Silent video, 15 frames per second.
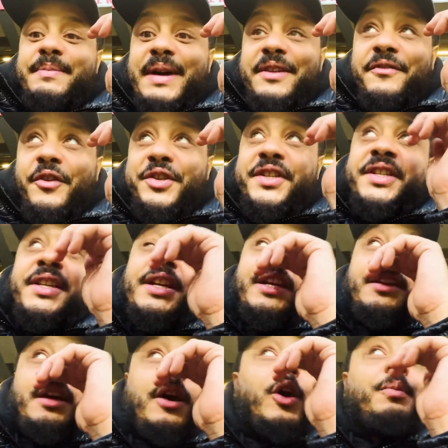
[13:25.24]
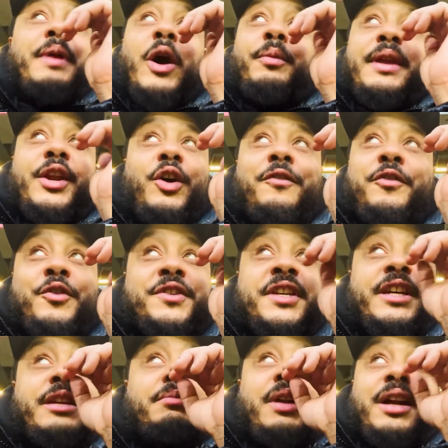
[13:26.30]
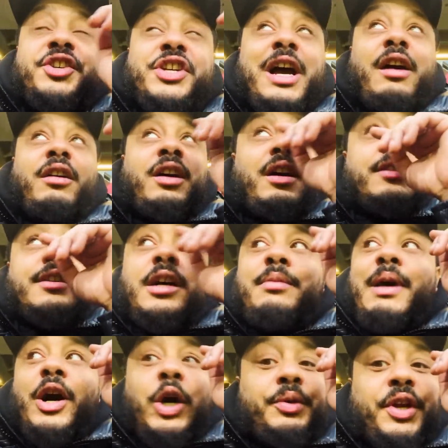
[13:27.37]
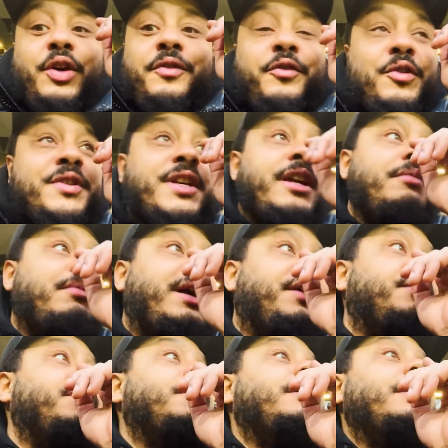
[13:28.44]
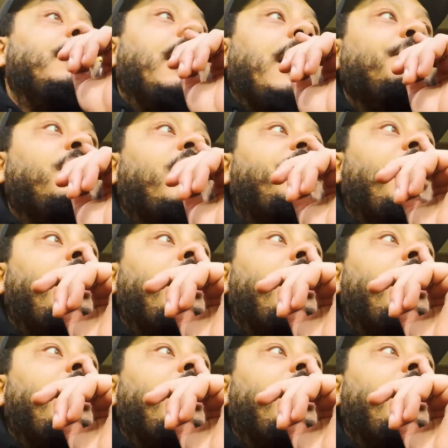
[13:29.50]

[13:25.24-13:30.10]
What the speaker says: and force it in. I hope they don't force it in, blood. Shout out Cartel, but I hope they don't force it in, blood. I'm not going to